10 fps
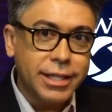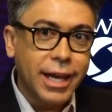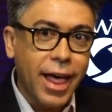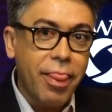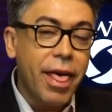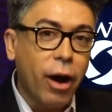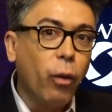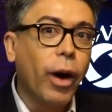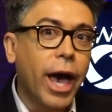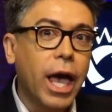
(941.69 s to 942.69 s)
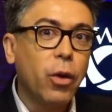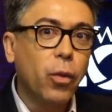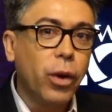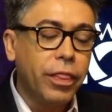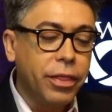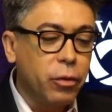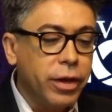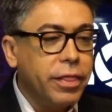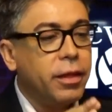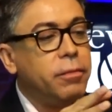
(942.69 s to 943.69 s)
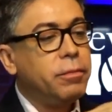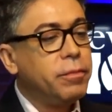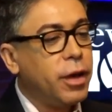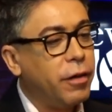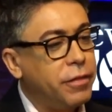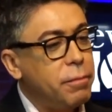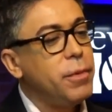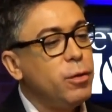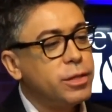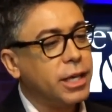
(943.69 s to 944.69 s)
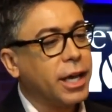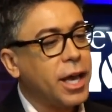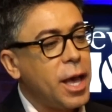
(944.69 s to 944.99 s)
that way with the rhythm of the music.